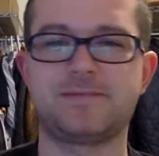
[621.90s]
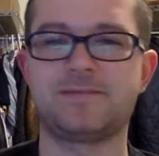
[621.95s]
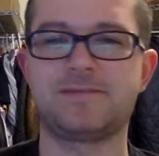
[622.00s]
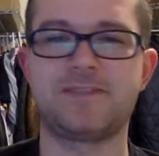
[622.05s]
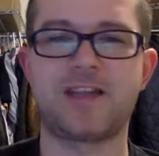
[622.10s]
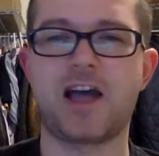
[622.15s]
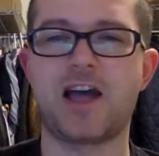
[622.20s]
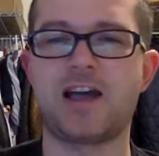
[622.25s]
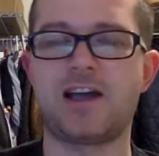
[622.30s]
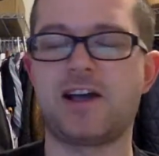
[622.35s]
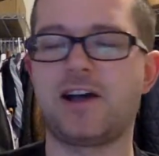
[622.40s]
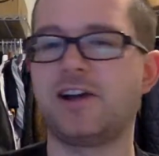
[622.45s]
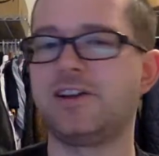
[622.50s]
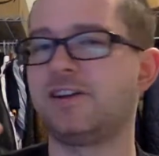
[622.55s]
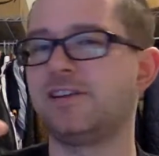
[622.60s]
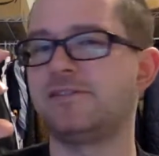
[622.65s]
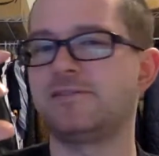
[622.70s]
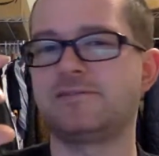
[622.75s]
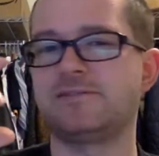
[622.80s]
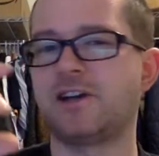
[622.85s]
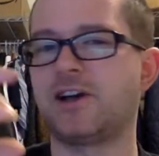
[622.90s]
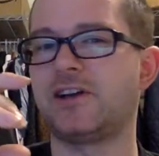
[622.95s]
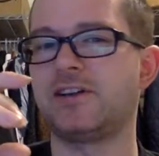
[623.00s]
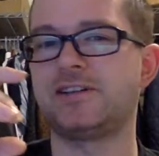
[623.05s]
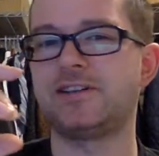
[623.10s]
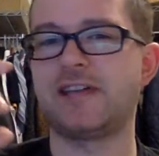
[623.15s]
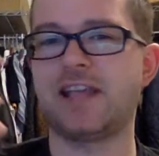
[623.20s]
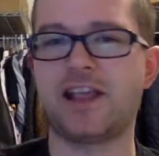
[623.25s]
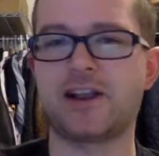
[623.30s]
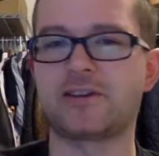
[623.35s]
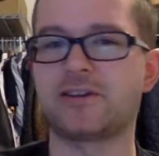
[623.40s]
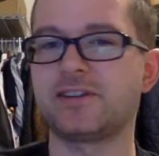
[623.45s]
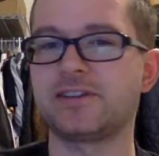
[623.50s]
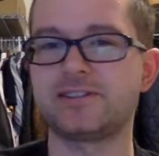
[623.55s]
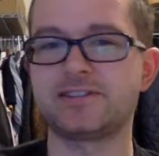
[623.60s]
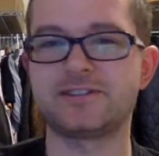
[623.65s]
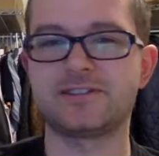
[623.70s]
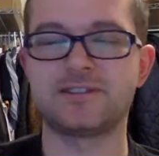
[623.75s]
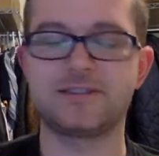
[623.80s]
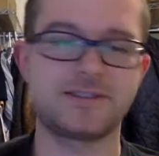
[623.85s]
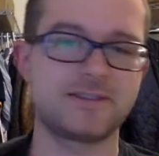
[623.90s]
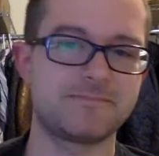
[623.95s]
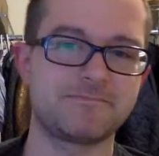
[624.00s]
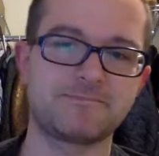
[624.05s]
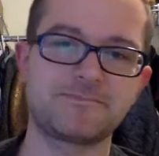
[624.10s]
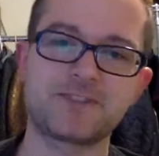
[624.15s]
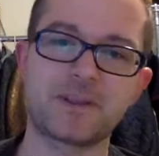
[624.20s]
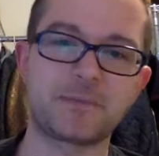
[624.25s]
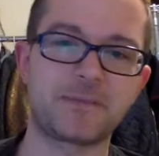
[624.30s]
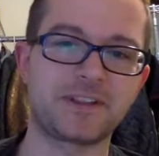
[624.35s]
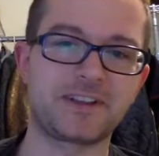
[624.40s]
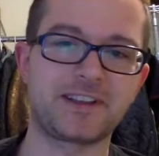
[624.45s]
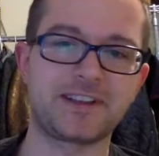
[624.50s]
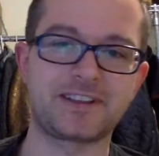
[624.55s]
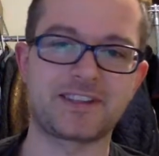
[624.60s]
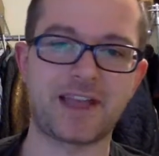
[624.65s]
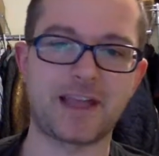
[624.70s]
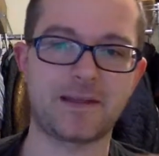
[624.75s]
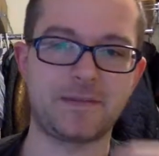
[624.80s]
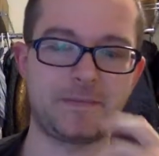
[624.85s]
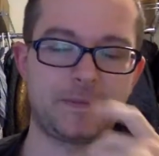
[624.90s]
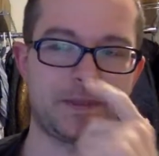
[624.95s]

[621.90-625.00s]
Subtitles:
not unhairless, something like that.